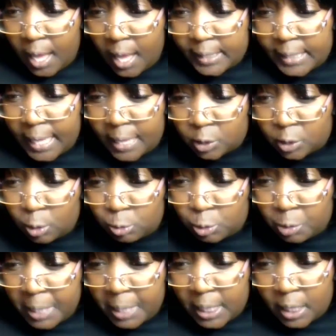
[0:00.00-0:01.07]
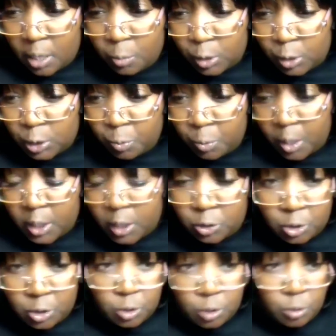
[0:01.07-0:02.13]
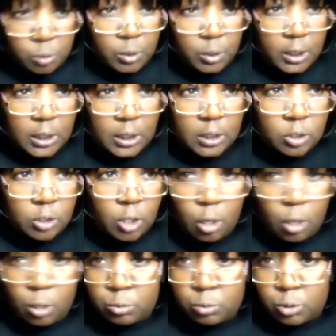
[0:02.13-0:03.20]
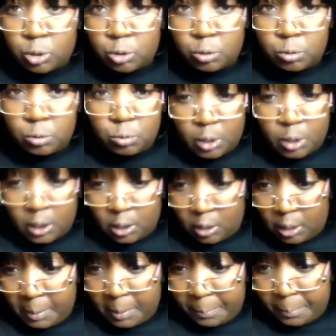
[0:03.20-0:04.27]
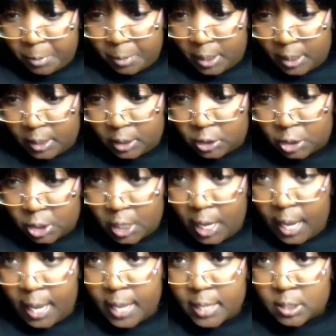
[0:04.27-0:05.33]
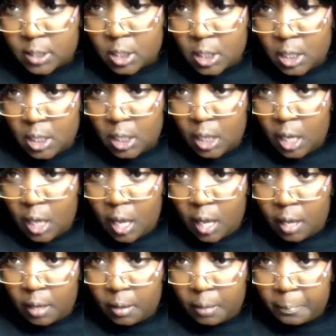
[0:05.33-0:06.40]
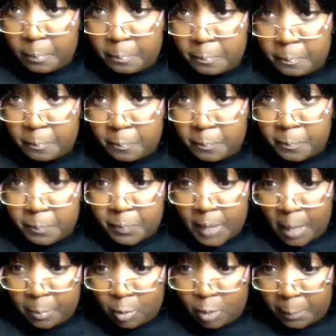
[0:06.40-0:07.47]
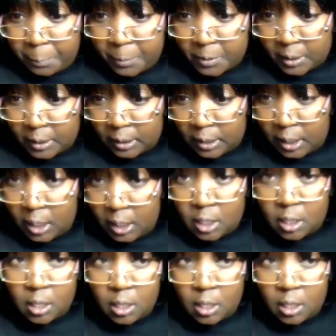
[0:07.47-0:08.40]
Yeah, so Jamaica, what you want to do is go to here. Let me put it in the chat. I'm going to put the link